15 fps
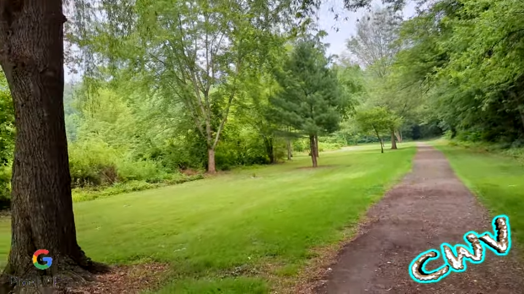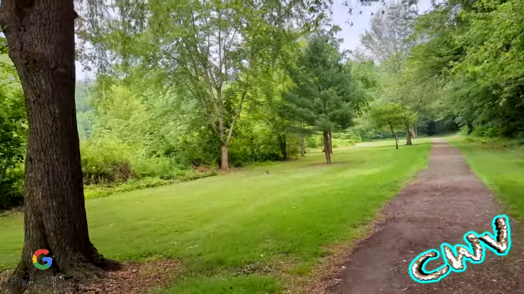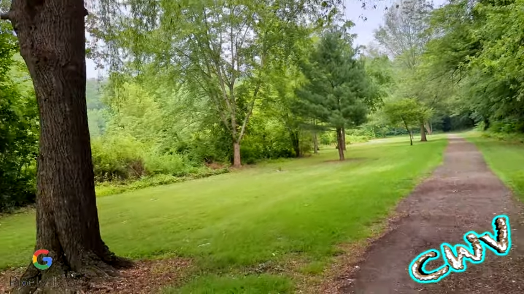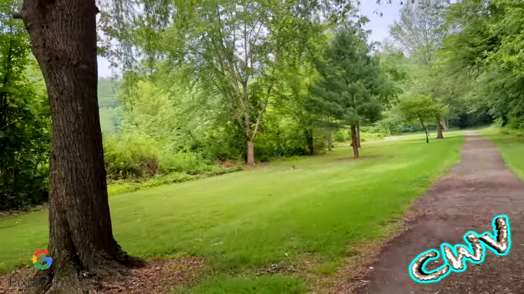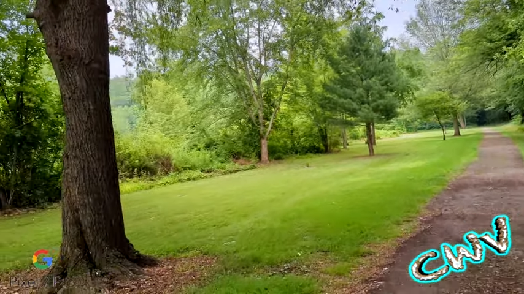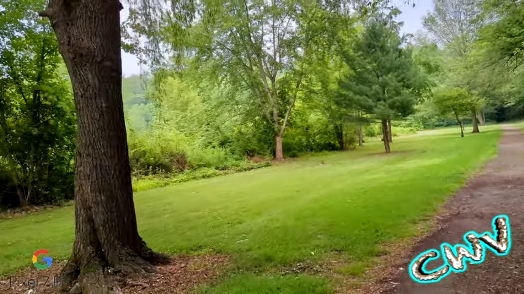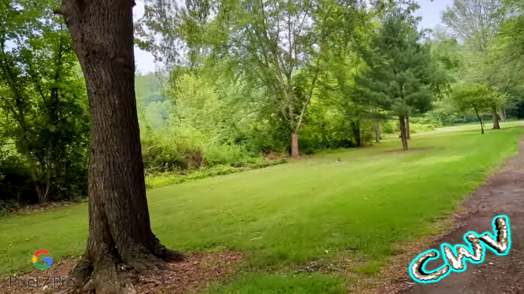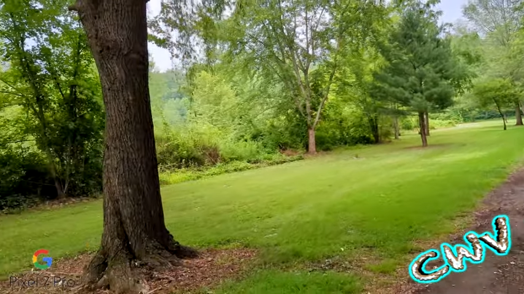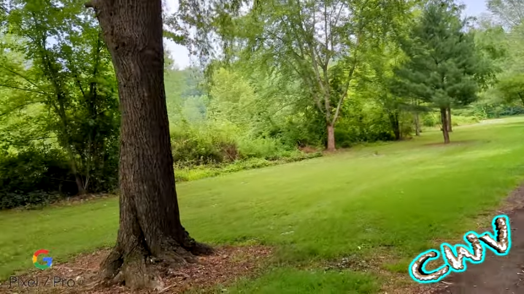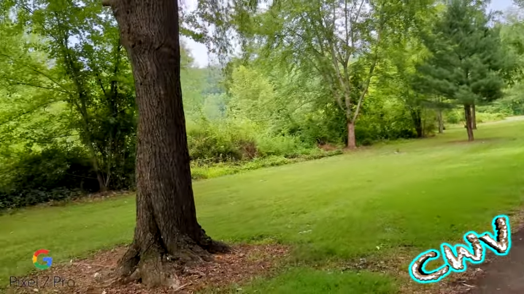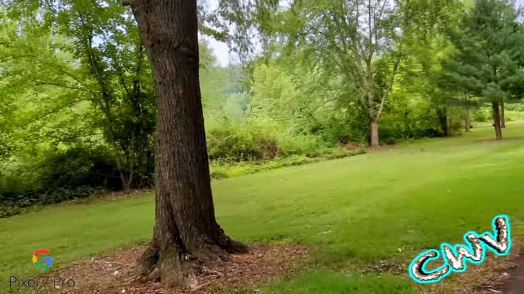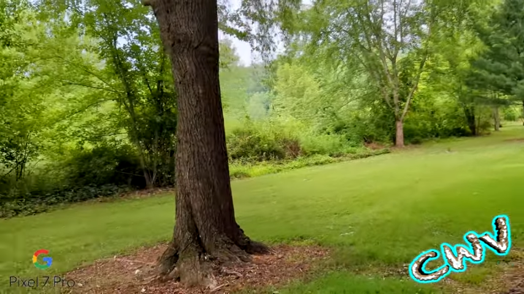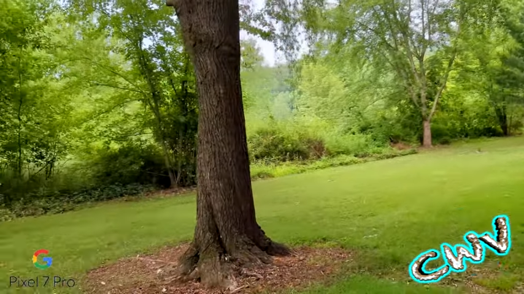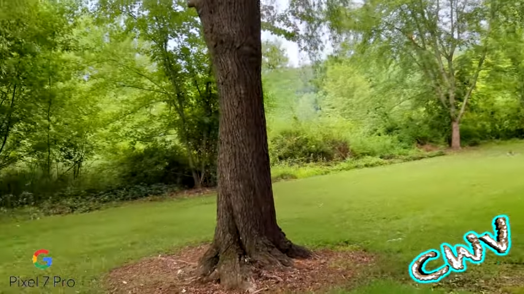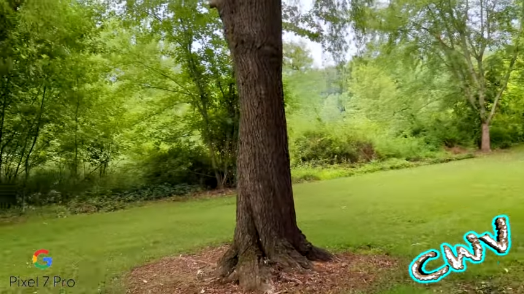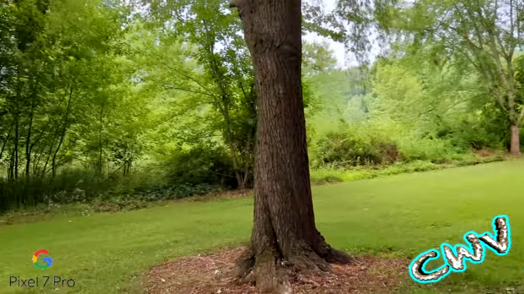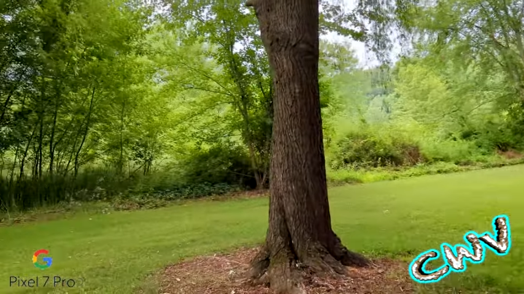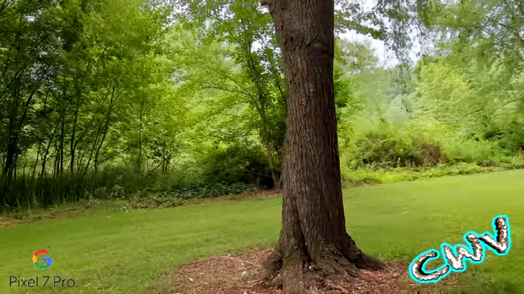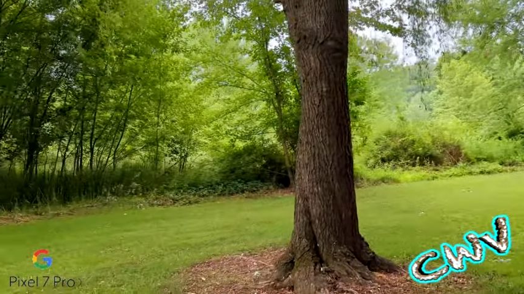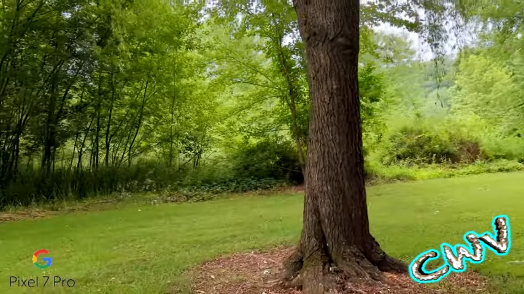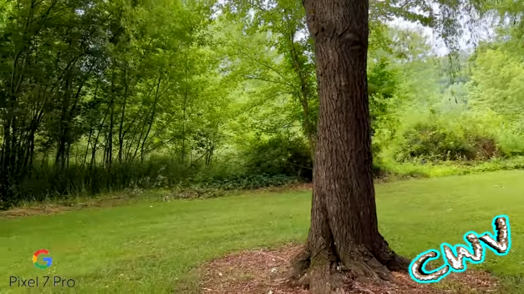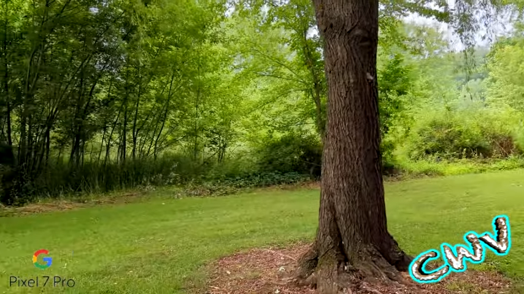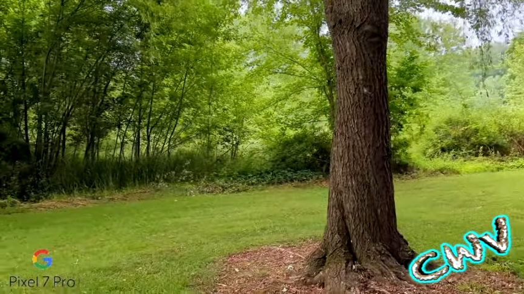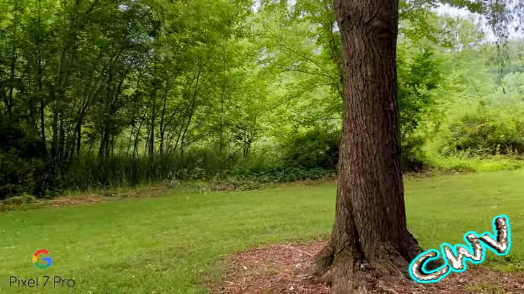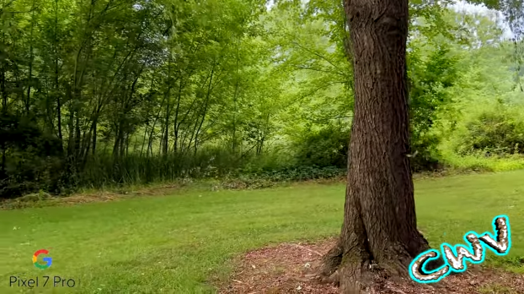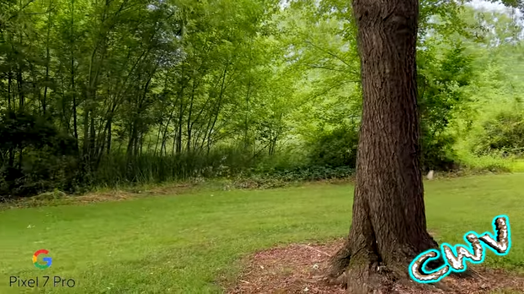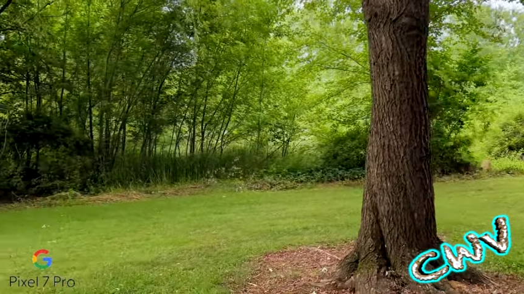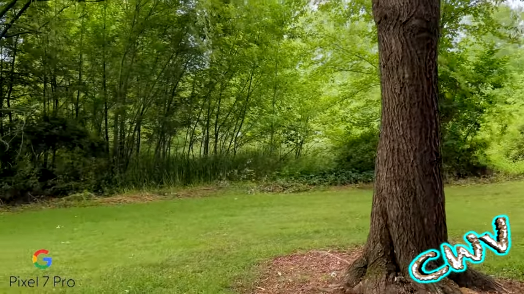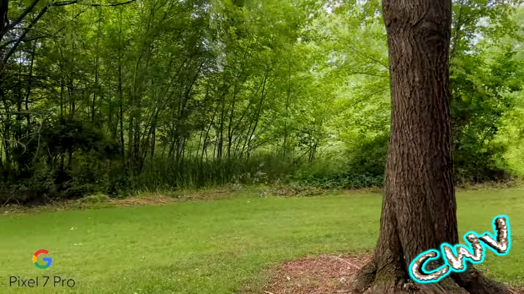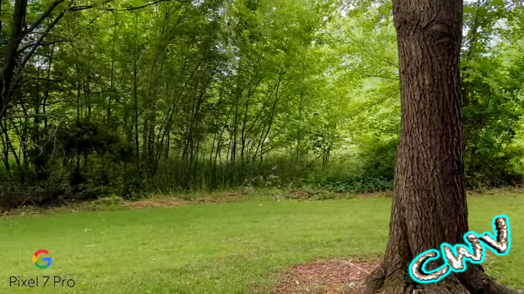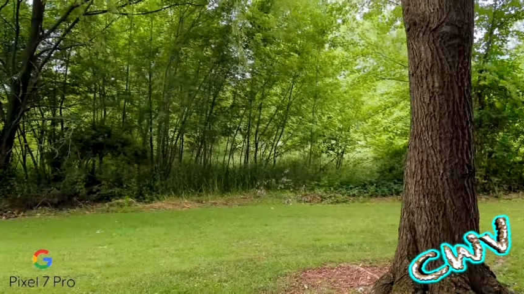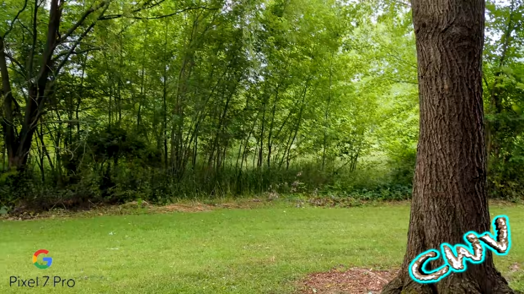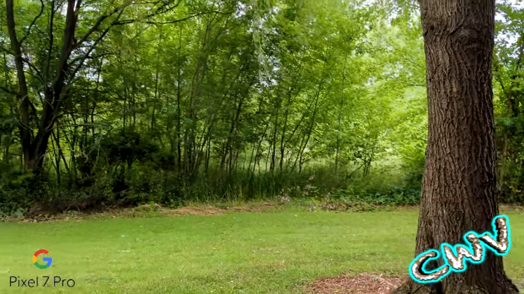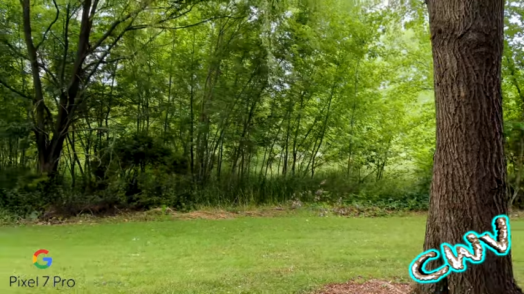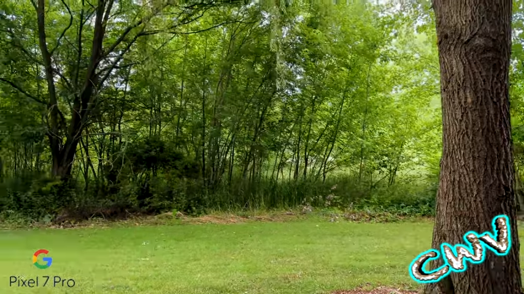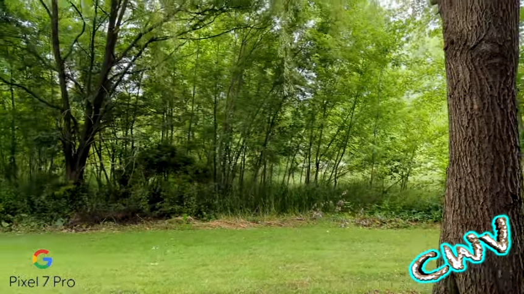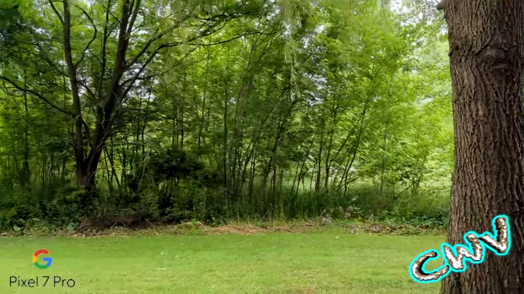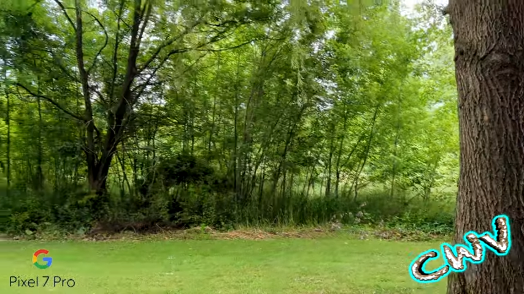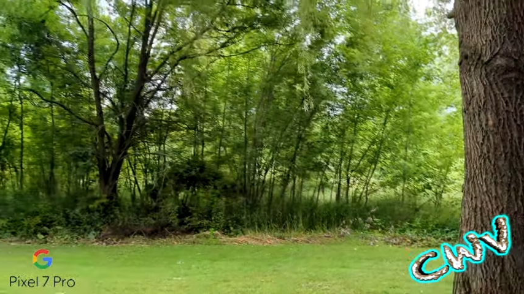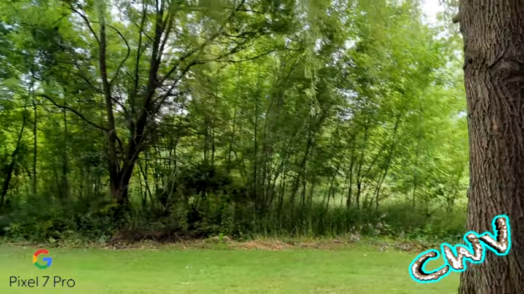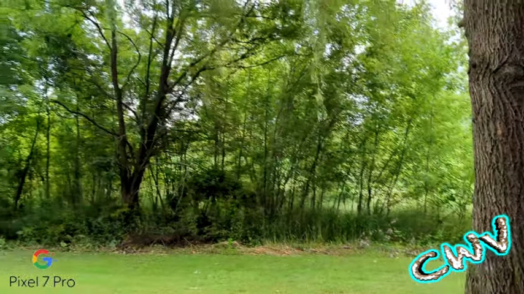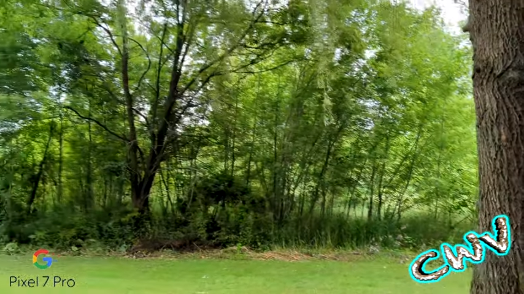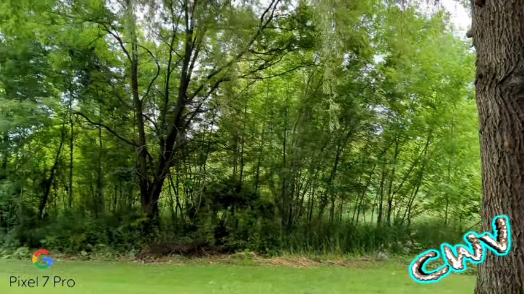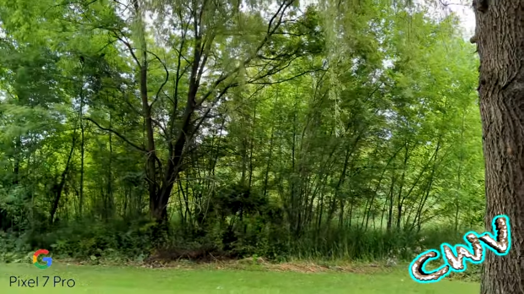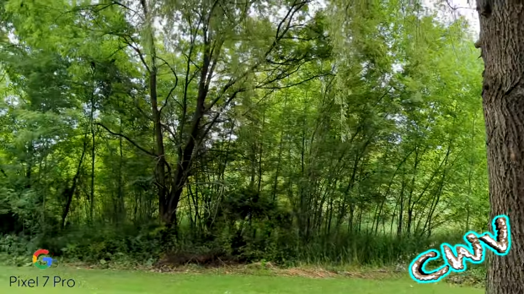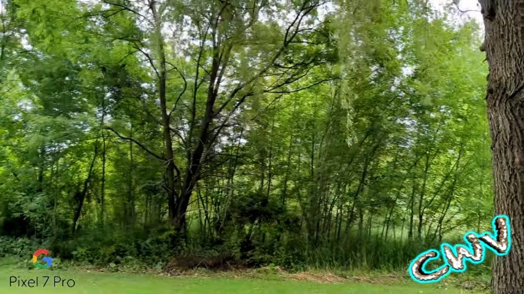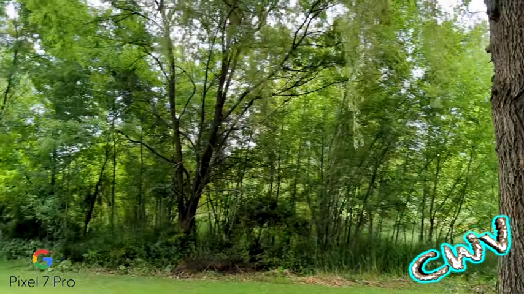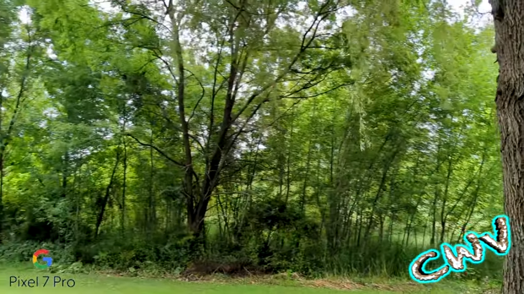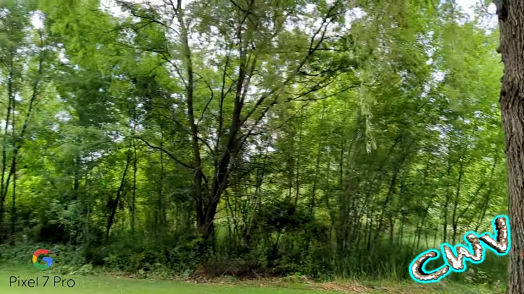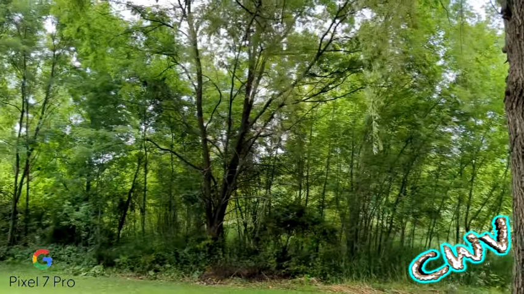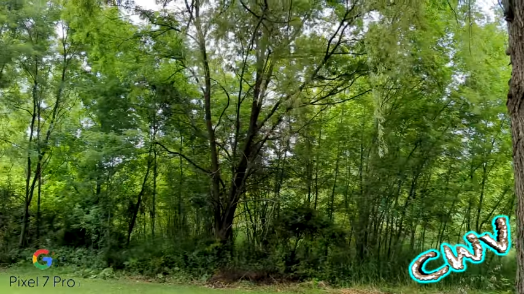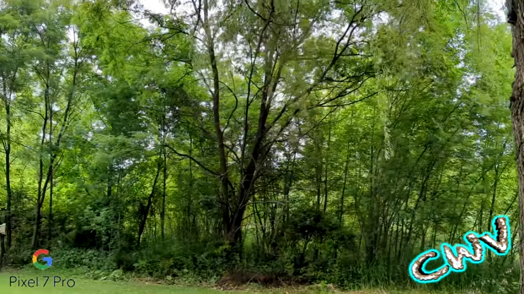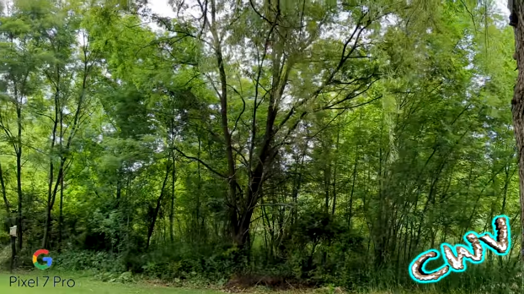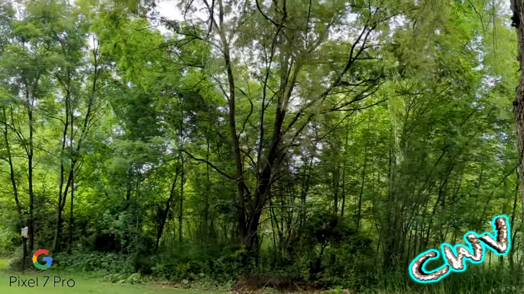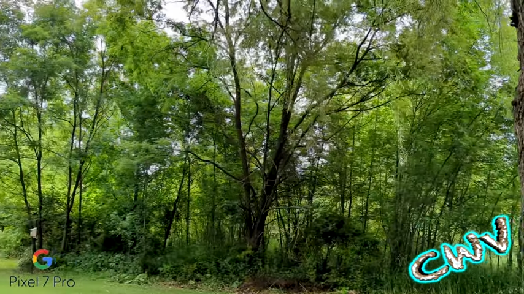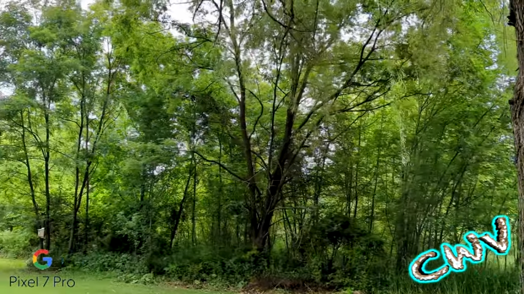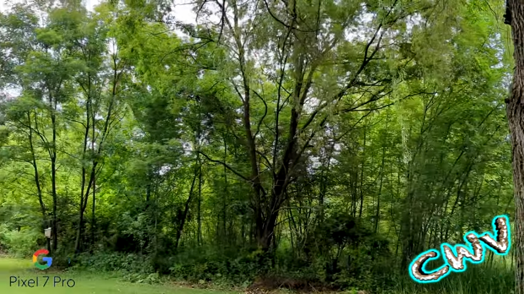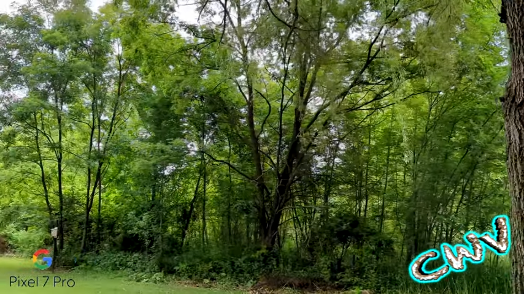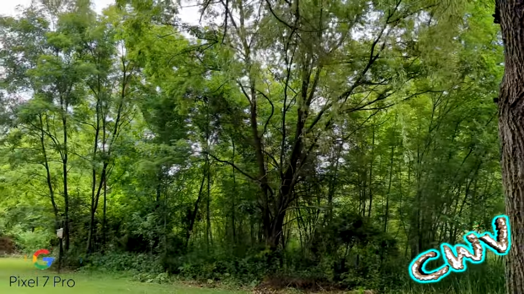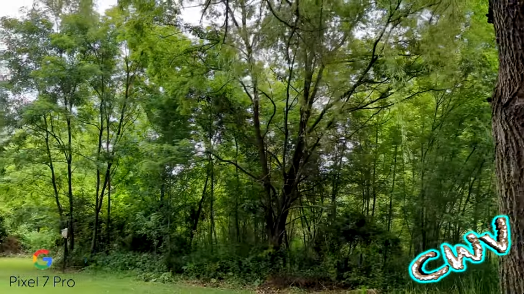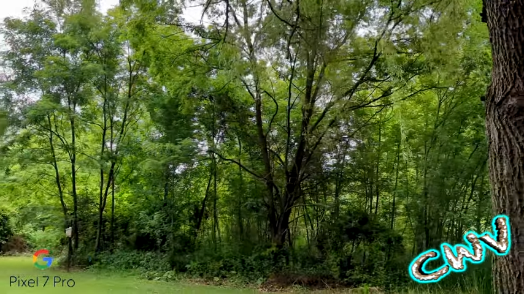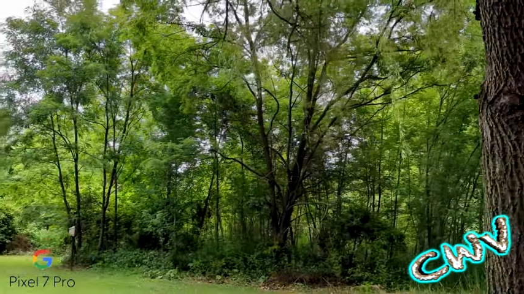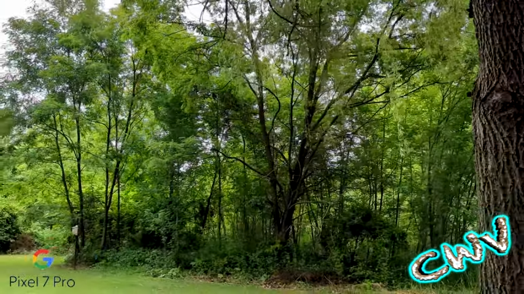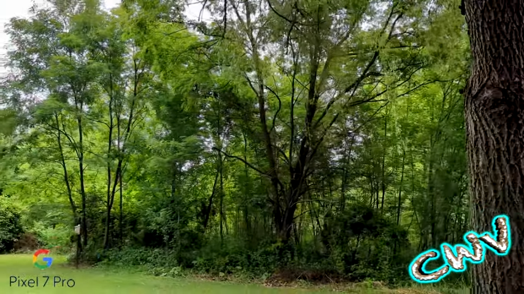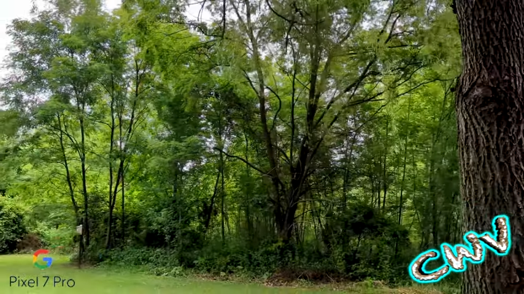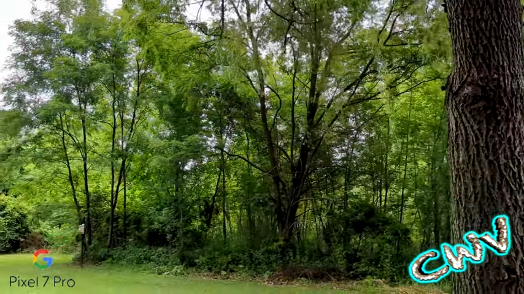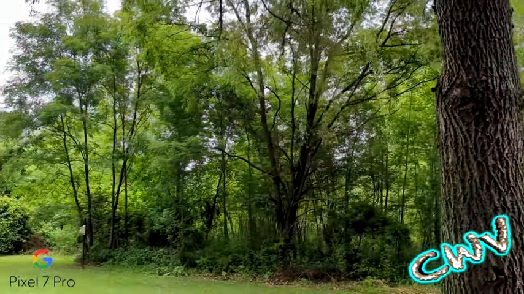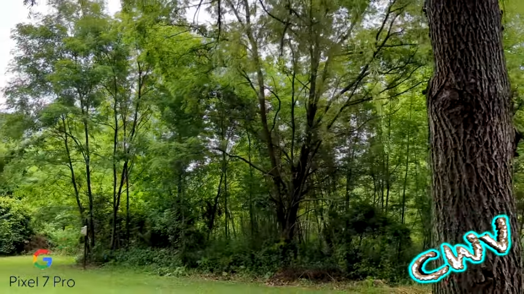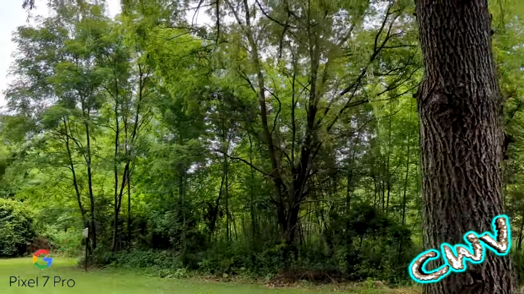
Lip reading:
(no speaker visible)